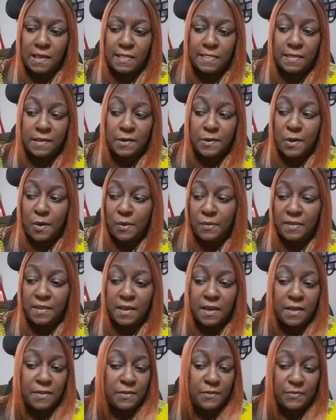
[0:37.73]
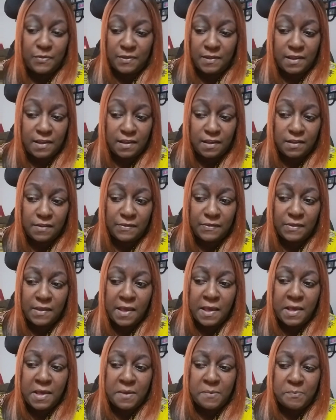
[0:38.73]
Then all the other things,
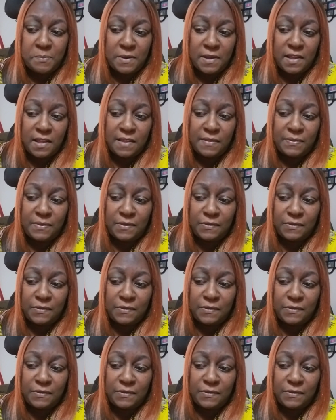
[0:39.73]
but